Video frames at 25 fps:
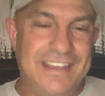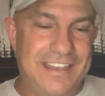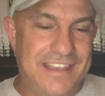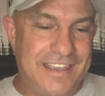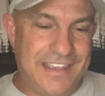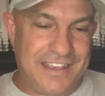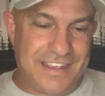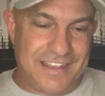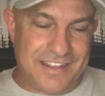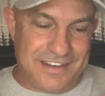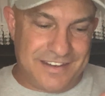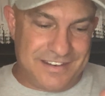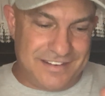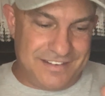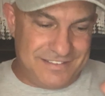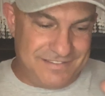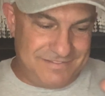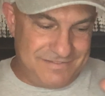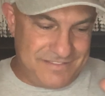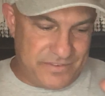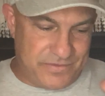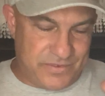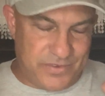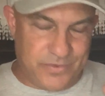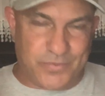And
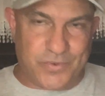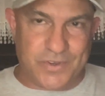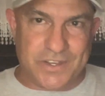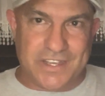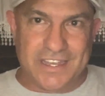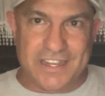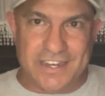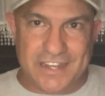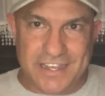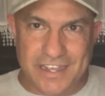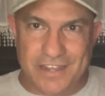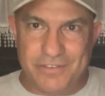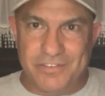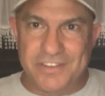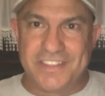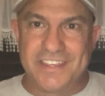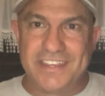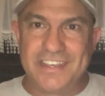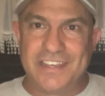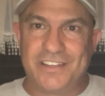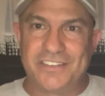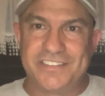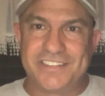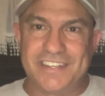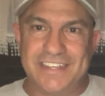if you forget
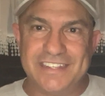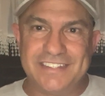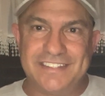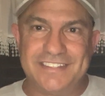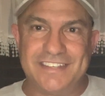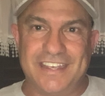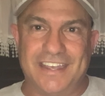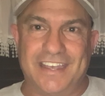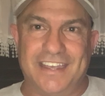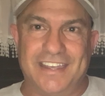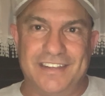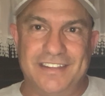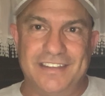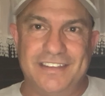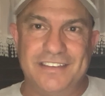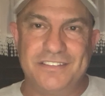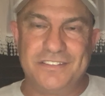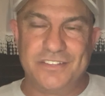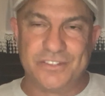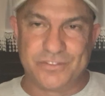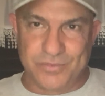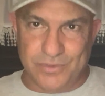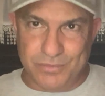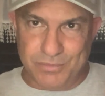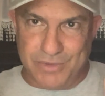everything else I said,
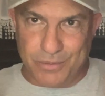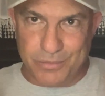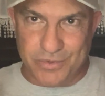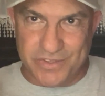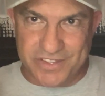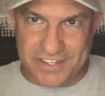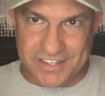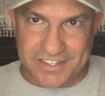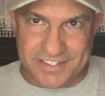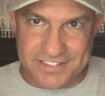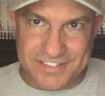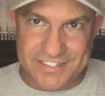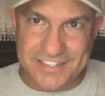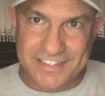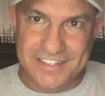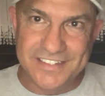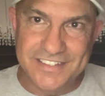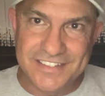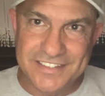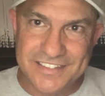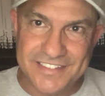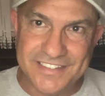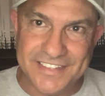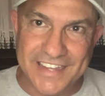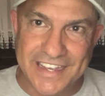just remember this:
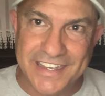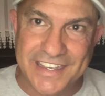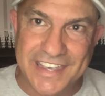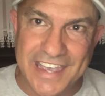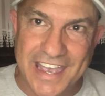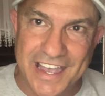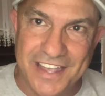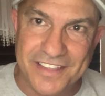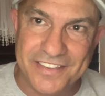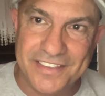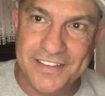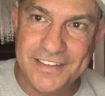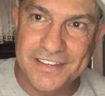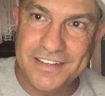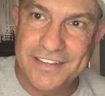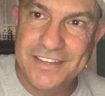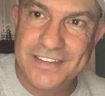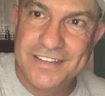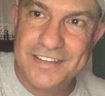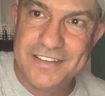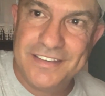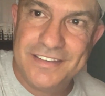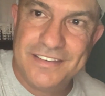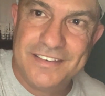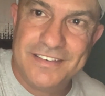stay Catholic.